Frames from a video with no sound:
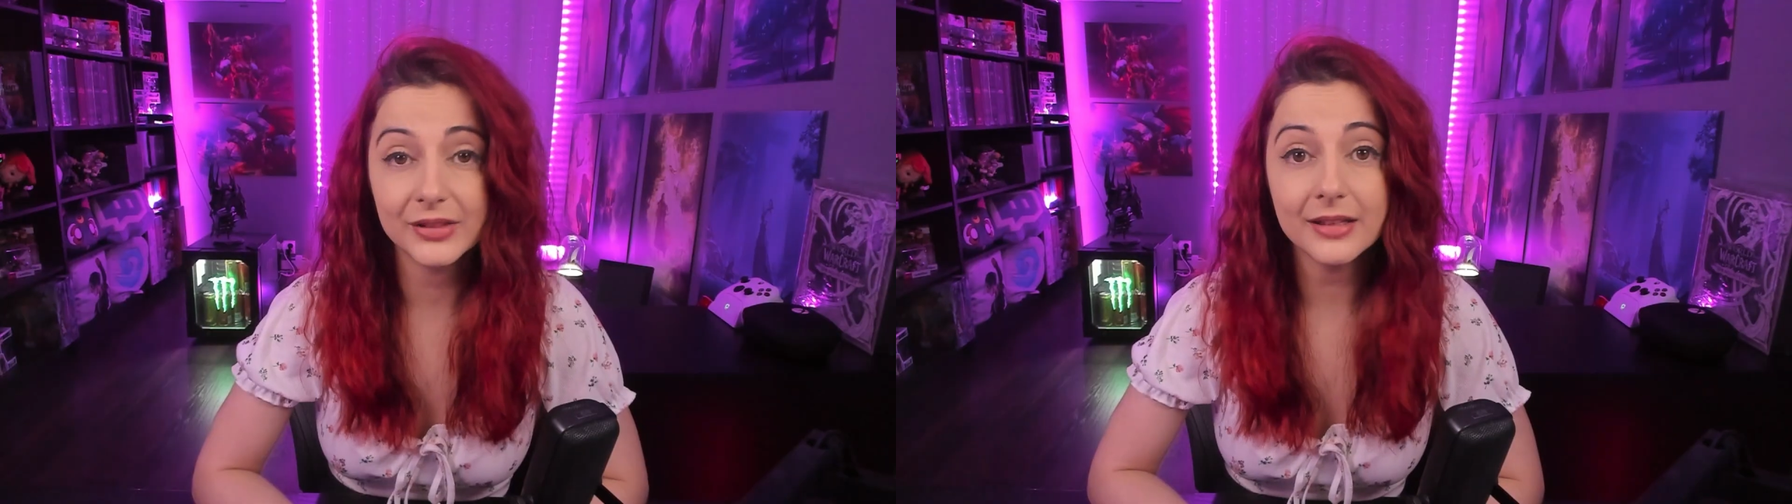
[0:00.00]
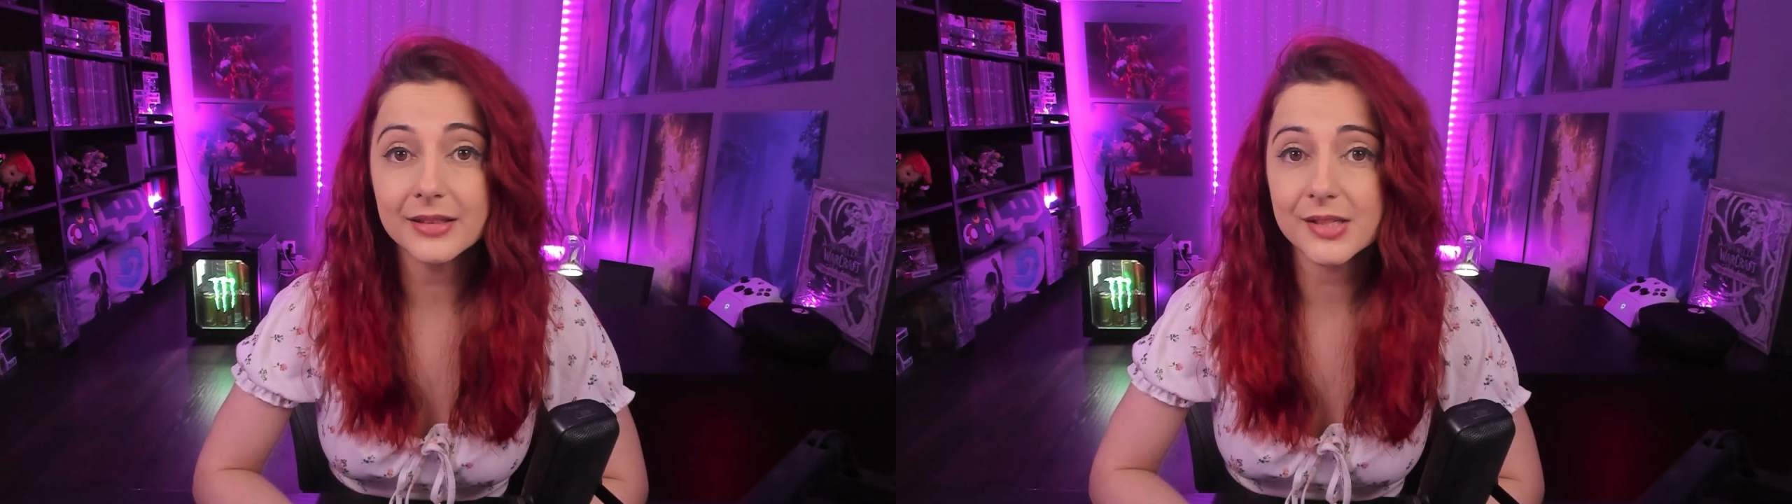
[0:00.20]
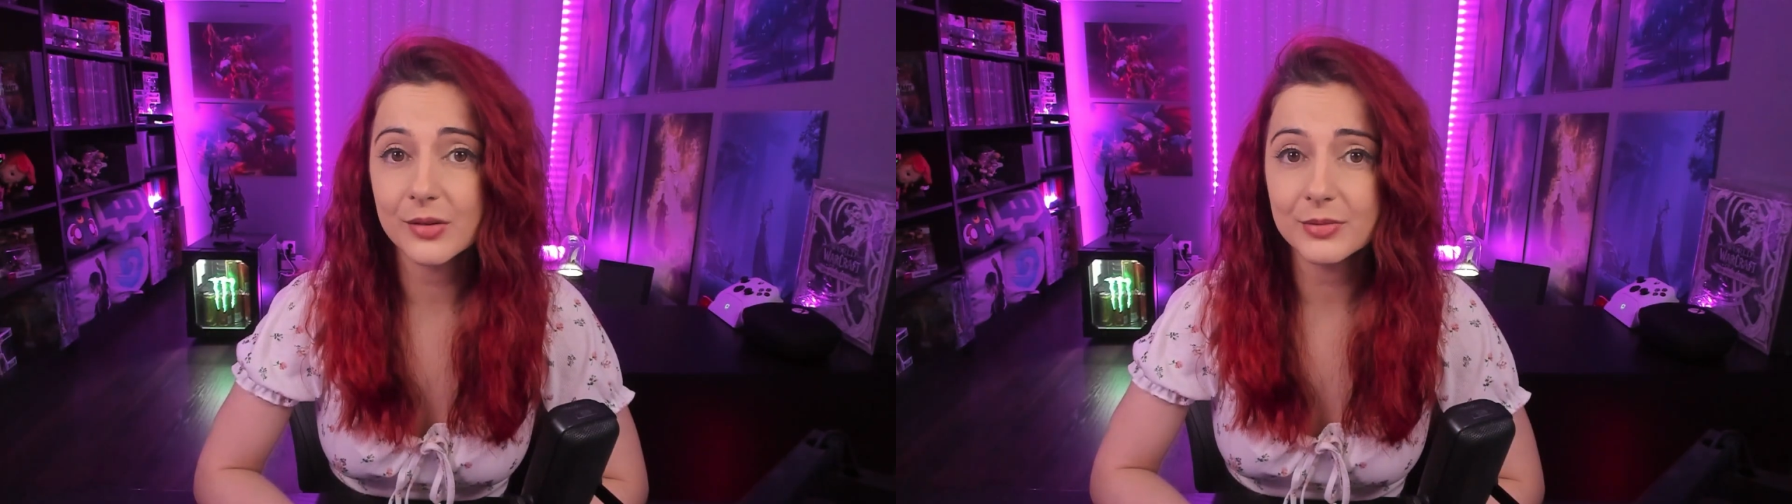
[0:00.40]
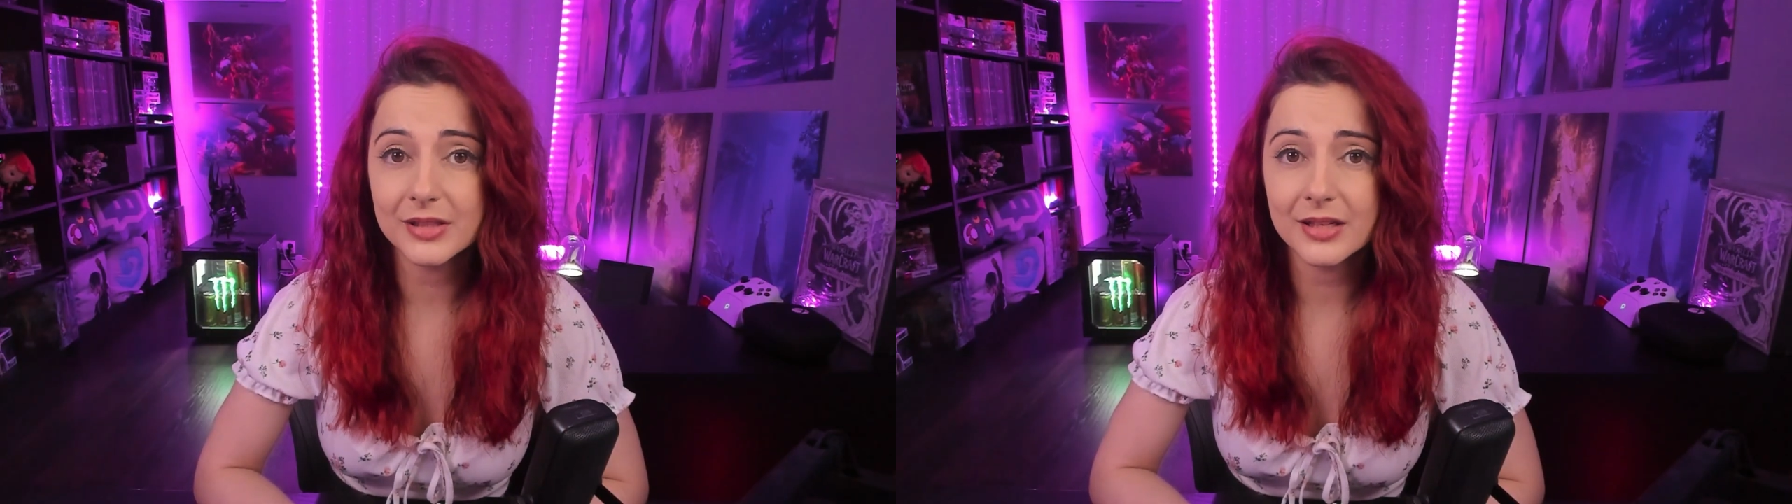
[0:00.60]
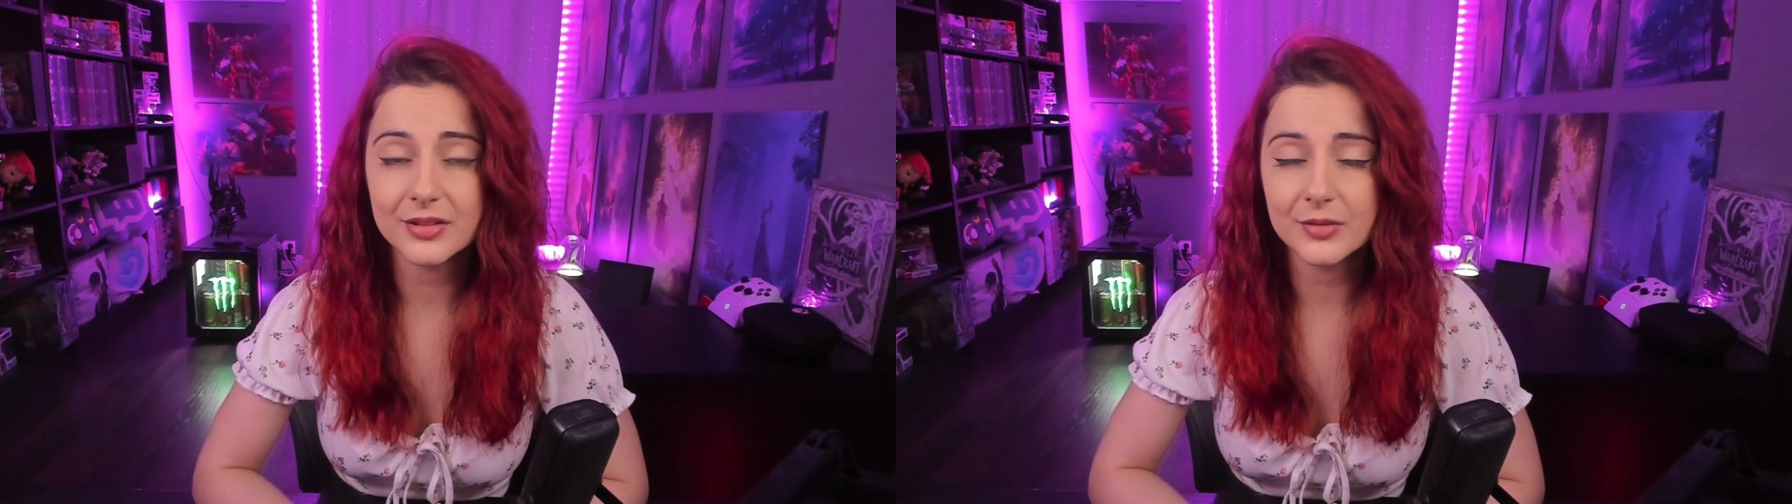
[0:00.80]
of getting this
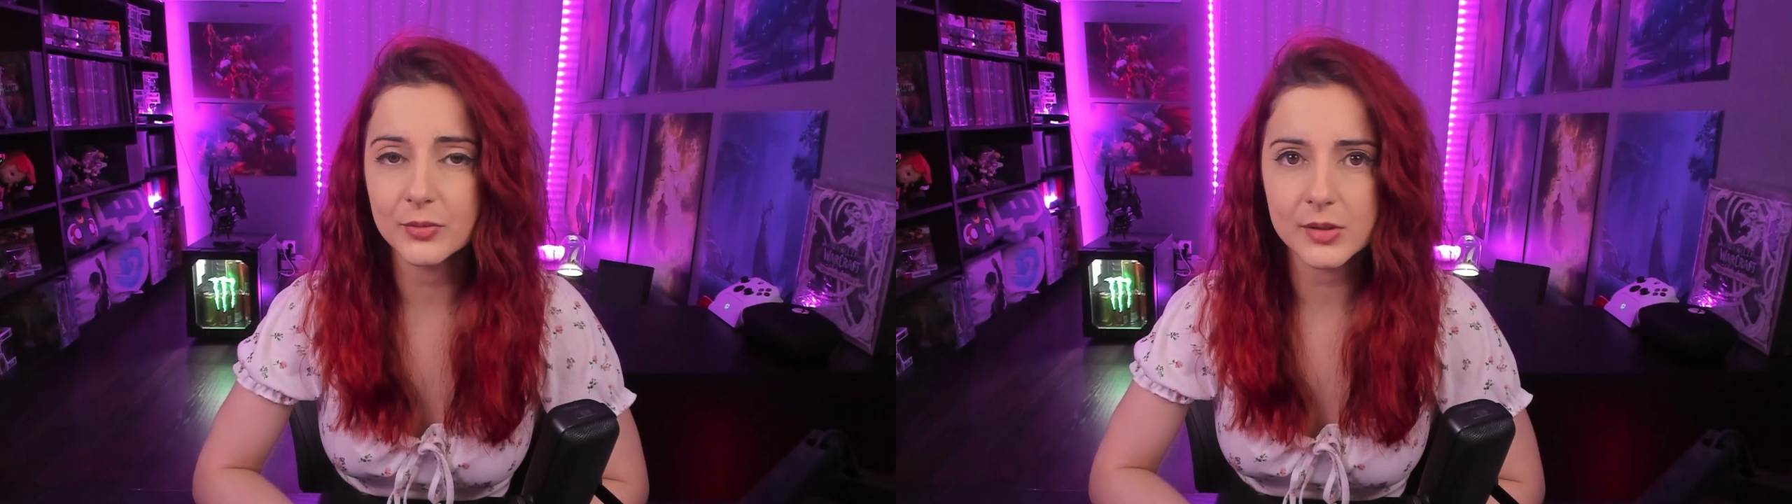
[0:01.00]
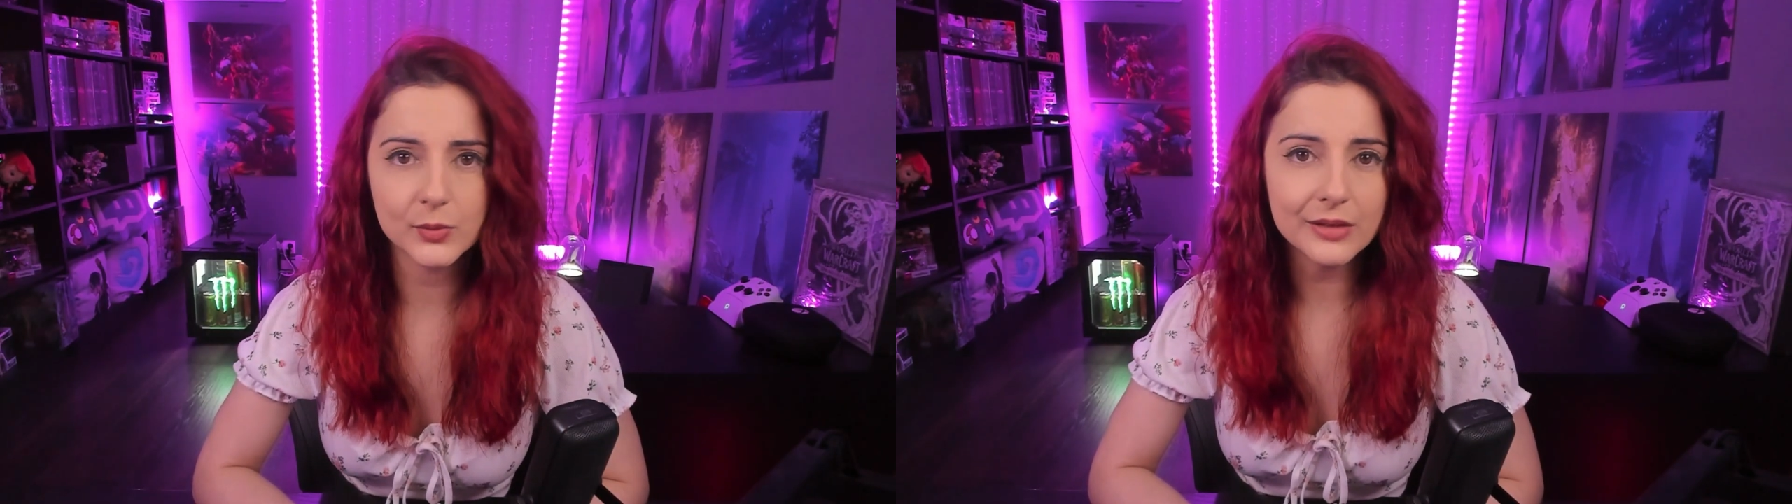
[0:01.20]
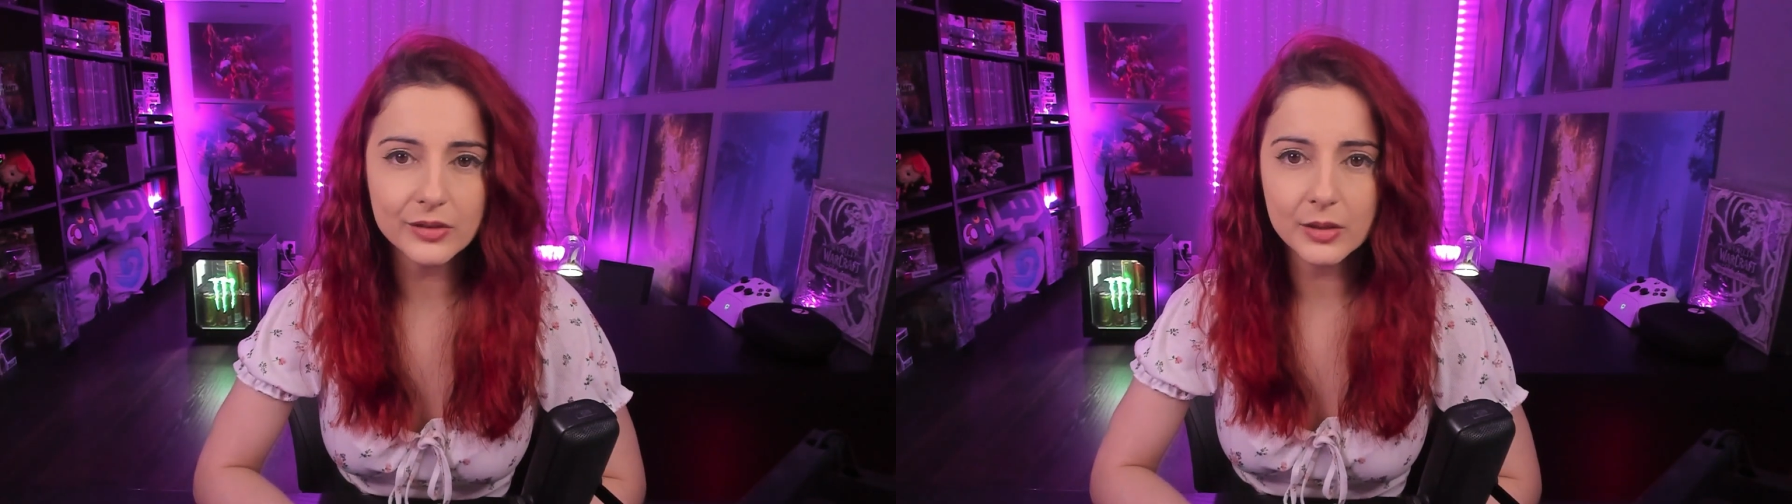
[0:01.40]
reputation was whenever